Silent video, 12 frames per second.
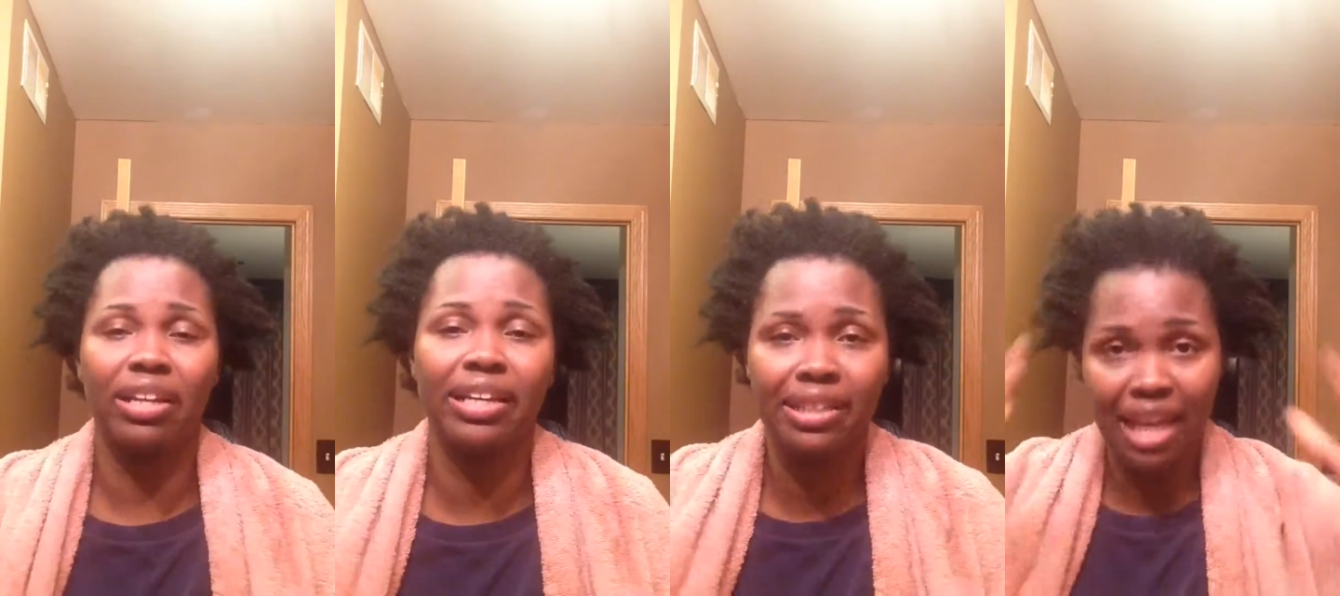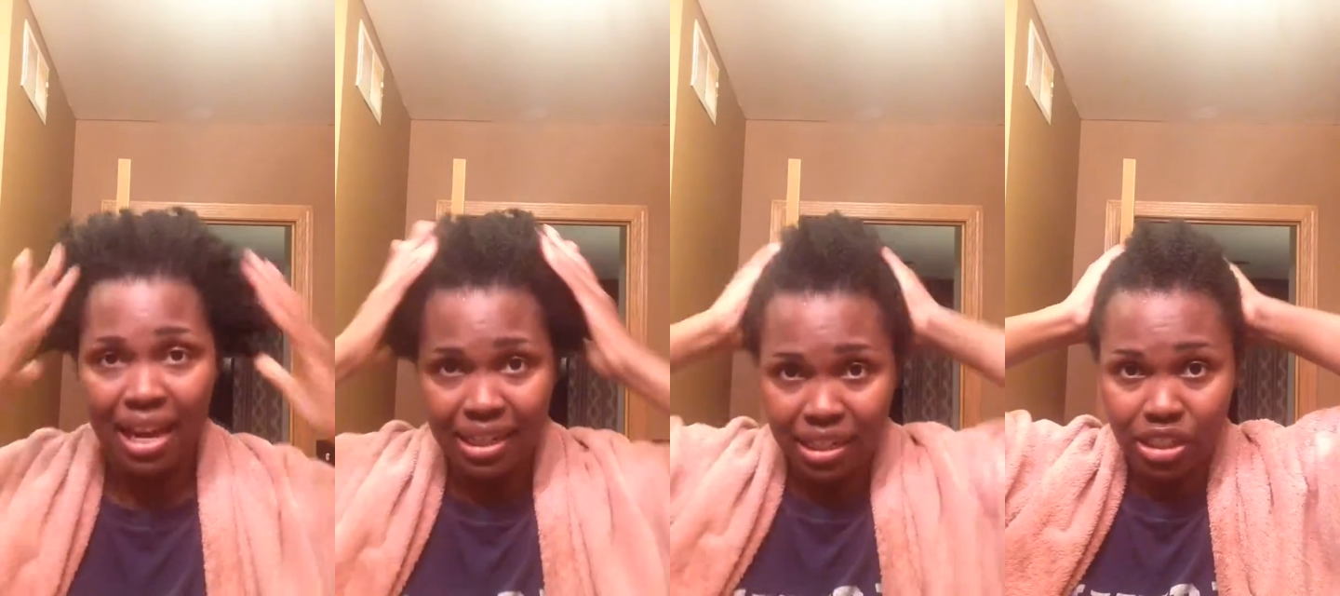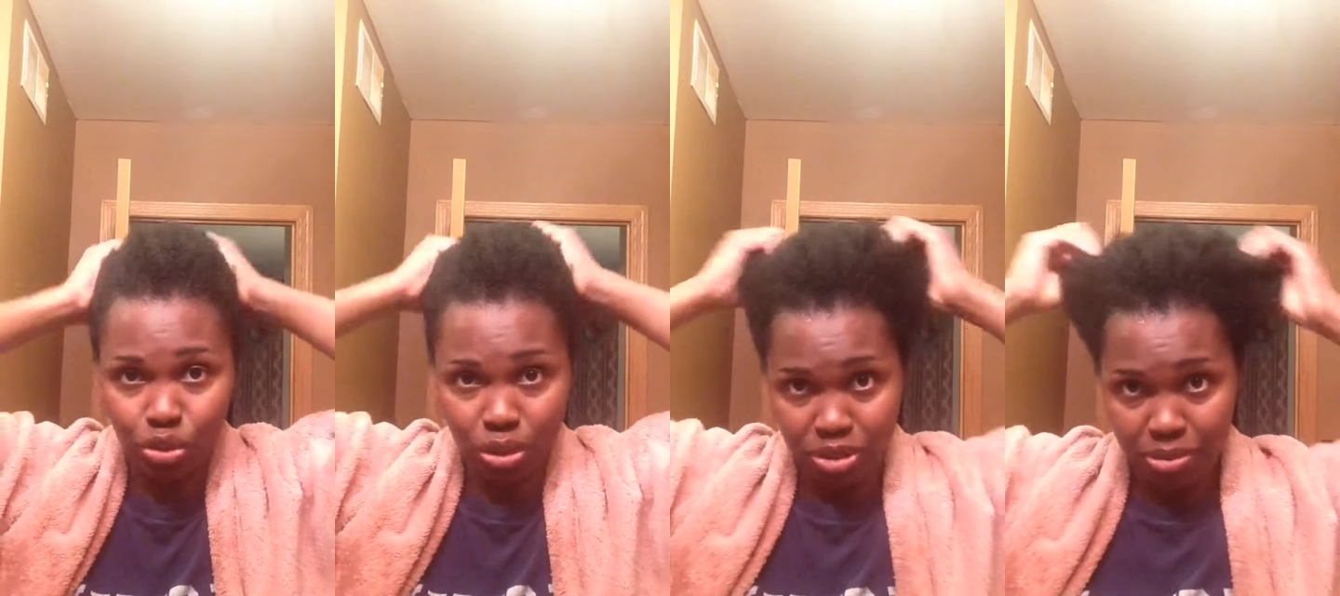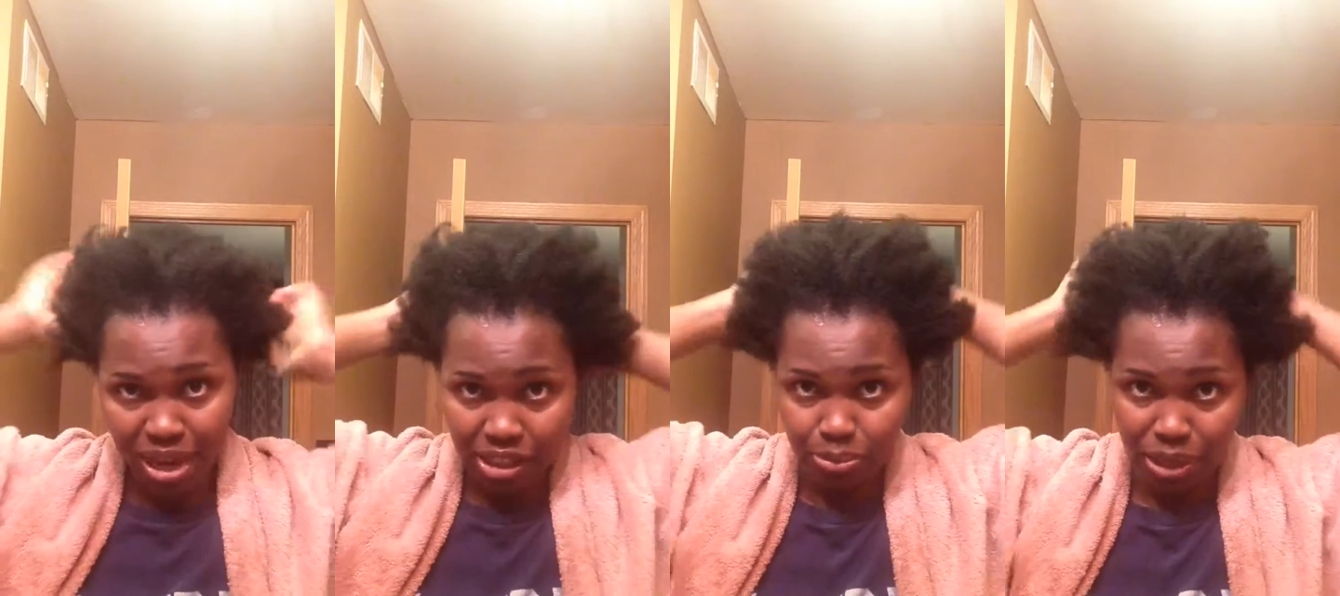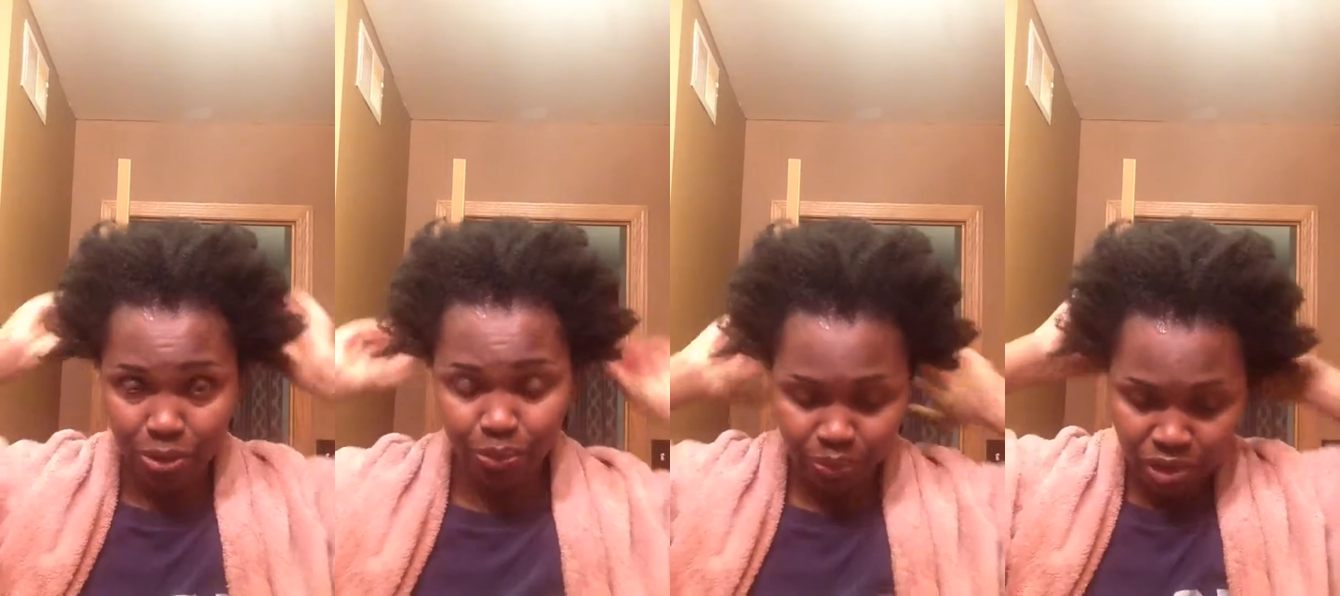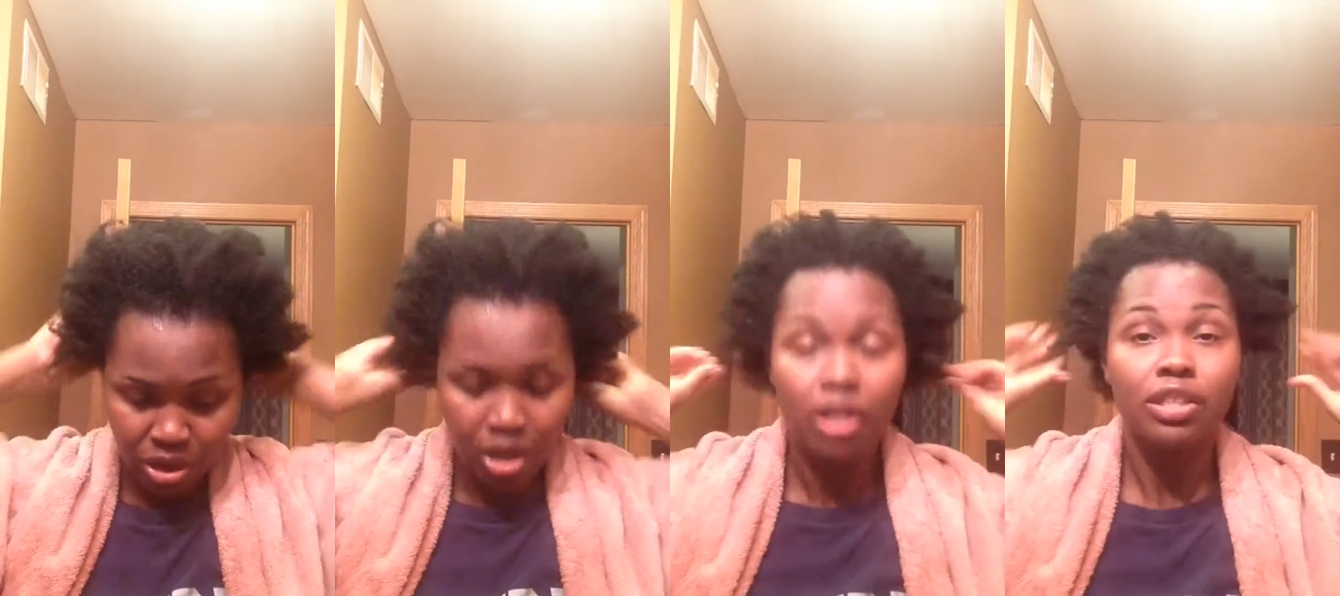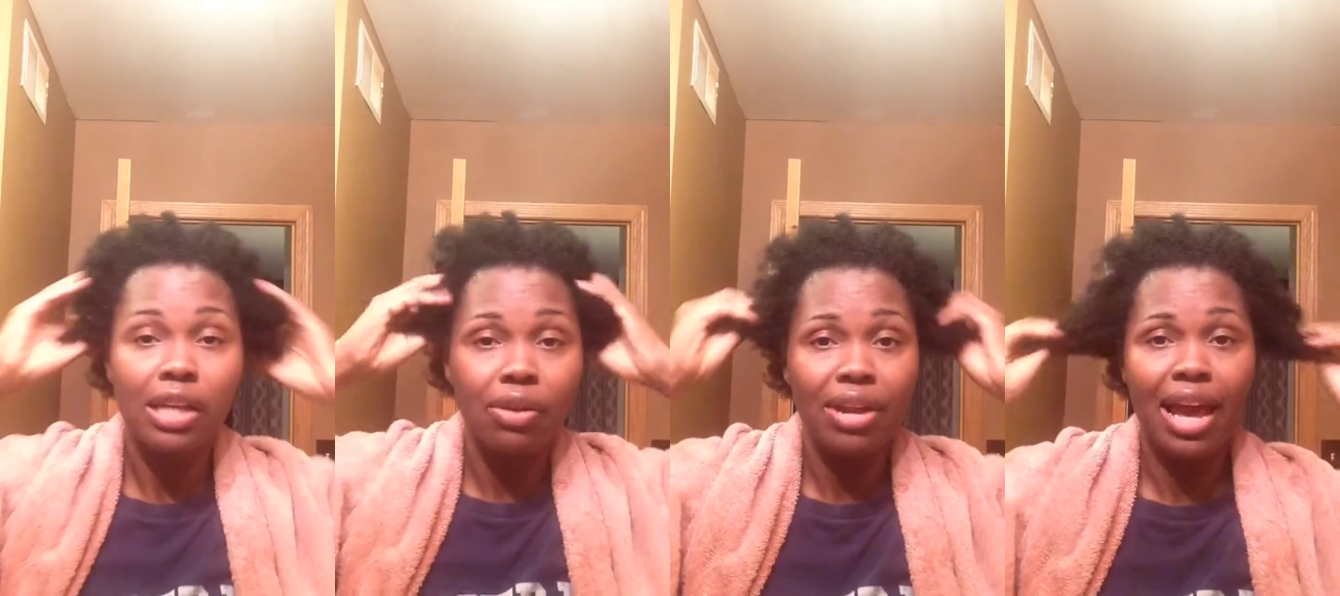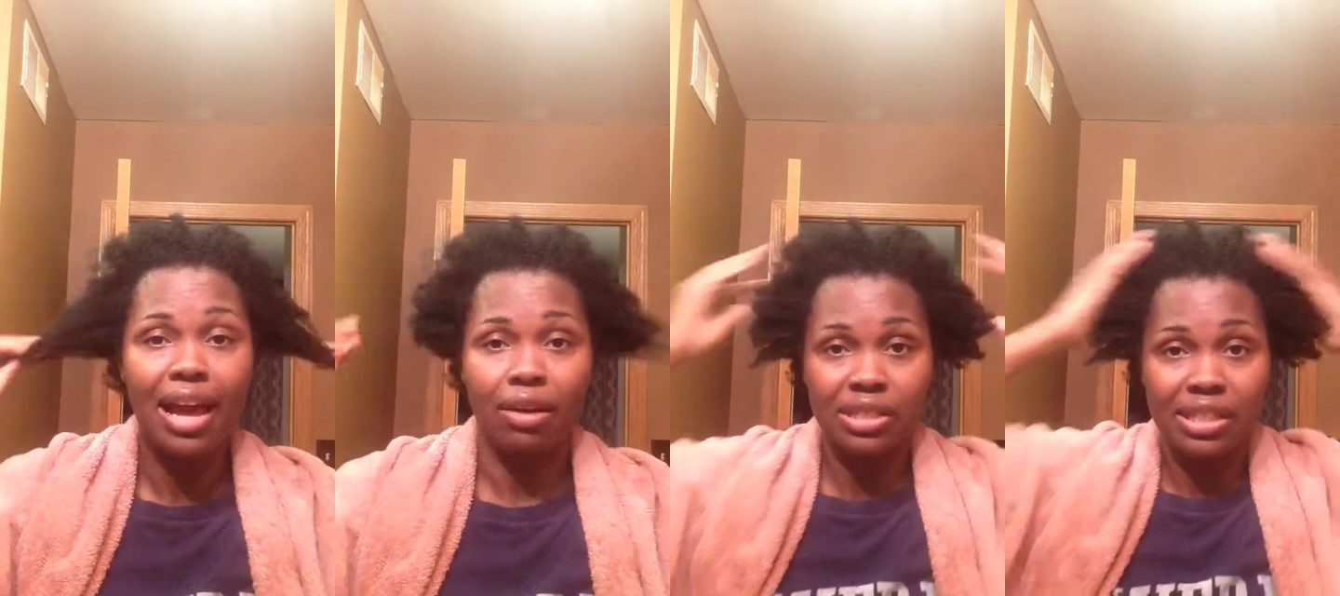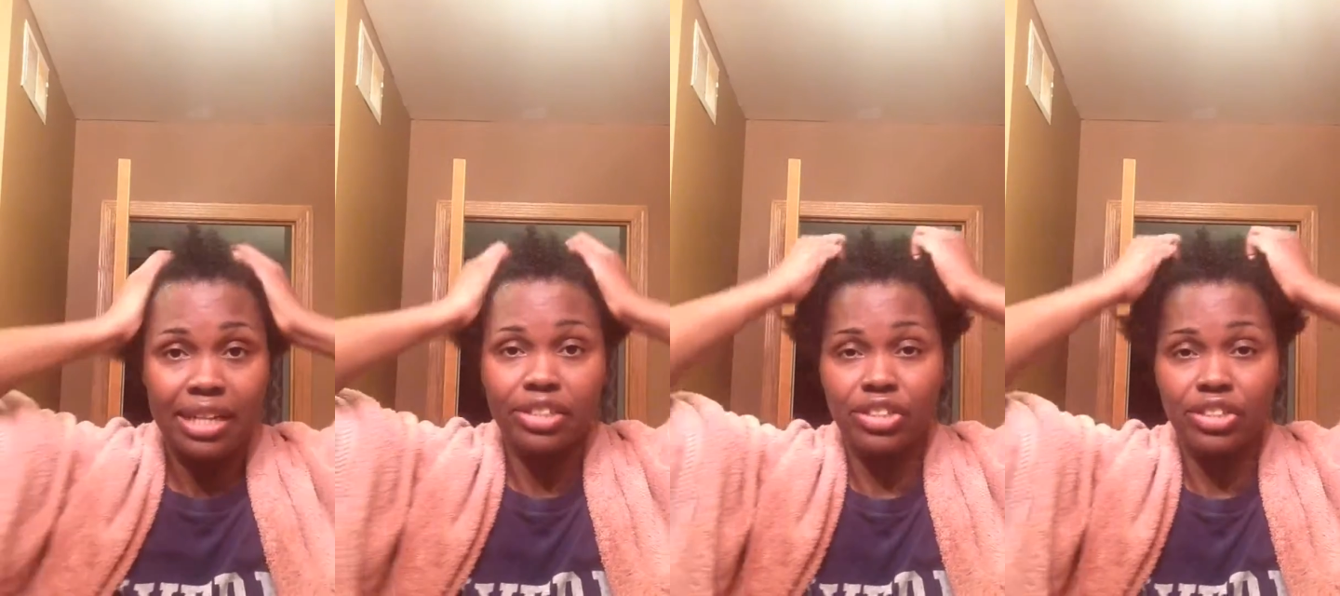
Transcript: link that in the description box below. So now,